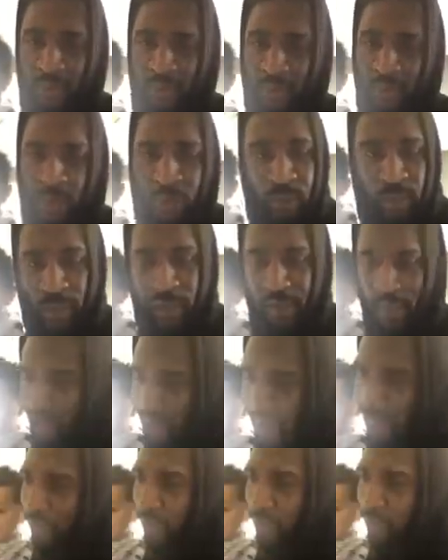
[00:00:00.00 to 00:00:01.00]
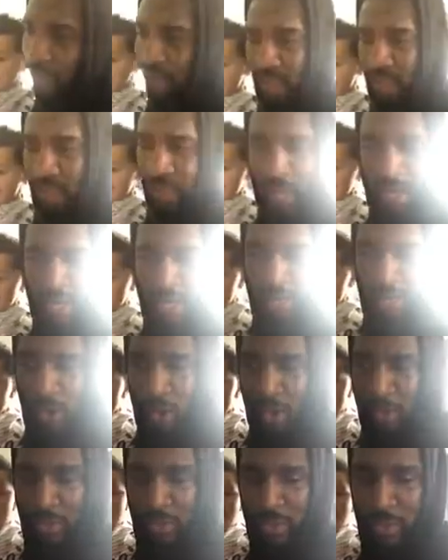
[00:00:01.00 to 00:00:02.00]
You could never really take it
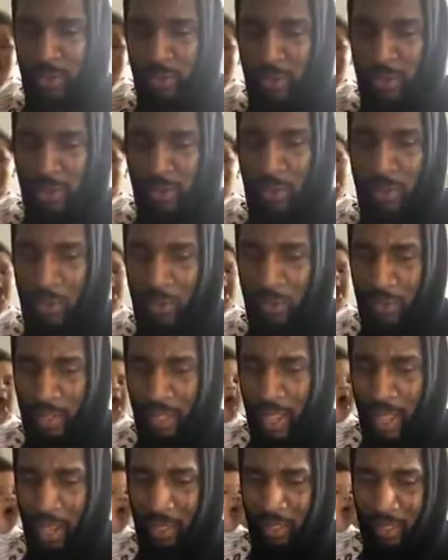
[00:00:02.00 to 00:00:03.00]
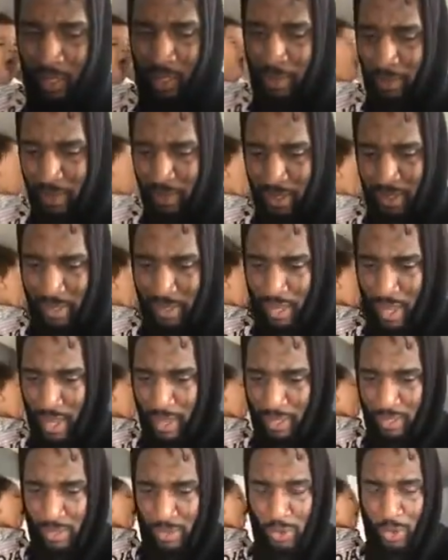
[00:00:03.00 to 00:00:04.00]
off because, you know, you only had a limited time
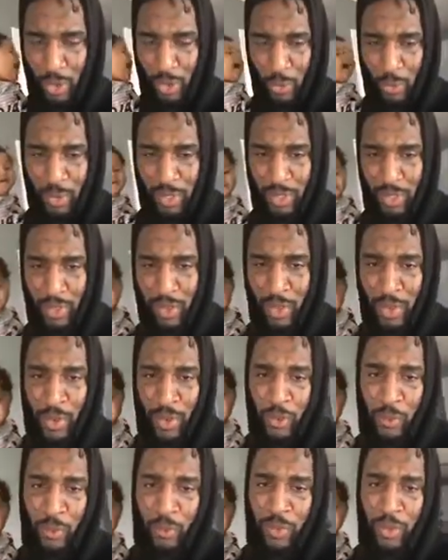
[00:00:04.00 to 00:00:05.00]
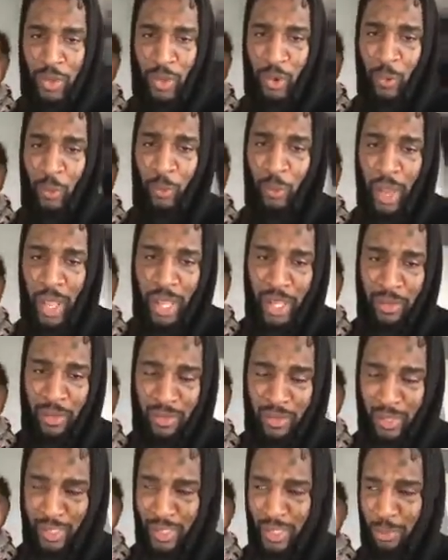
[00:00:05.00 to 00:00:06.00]
because, you know, when when your
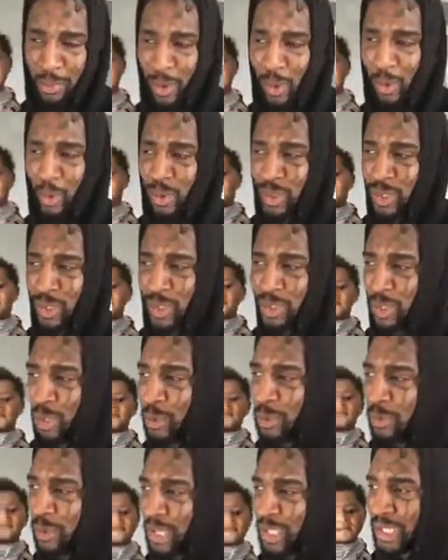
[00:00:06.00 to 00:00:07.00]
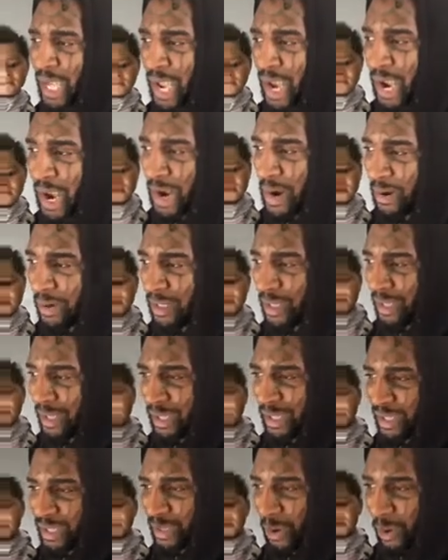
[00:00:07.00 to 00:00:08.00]
waves exposed to too much air,
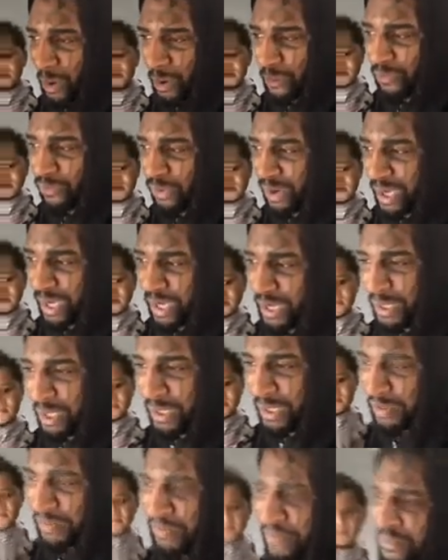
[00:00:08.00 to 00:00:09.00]
nigga, it start fucking up.